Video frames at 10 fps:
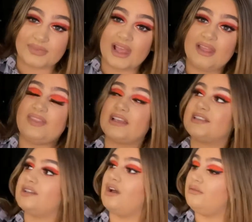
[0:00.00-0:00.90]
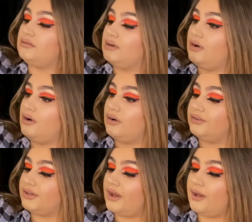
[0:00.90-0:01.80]
They're so
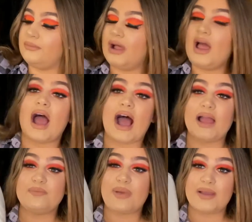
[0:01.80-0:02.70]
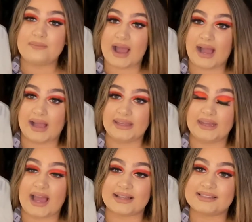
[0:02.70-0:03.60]
good. Um, I buy mine
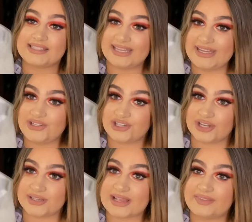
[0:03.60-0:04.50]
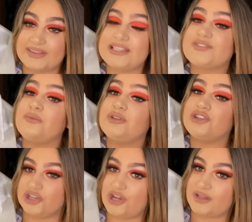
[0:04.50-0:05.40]
as t-shirts. Like, this is from the
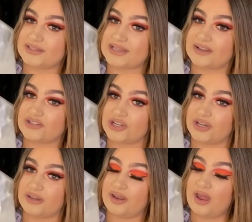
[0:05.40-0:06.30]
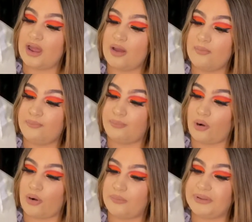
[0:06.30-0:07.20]
shirt section,
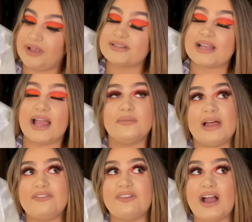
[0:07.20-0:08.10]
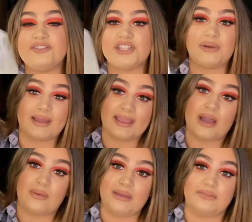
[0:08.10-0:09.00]
but because I am like five two, I can get
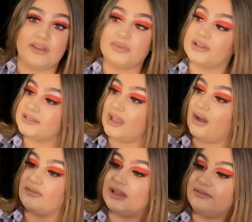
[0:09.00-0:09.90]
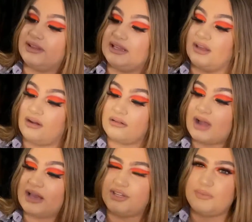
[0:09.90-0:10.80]
away with it because they are really, really long.
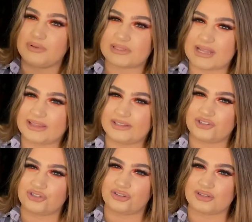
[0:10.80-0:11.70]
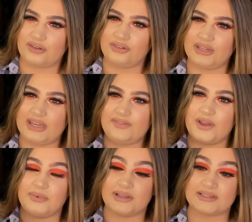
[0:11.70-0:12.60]
I do put cycling shorts on underneath
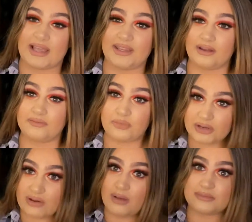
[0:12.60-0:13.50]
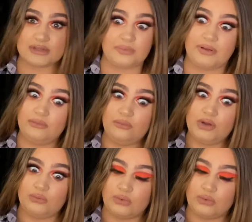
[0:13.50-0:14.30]
though, because, like, you know, I've put your arms up. Uh, woo!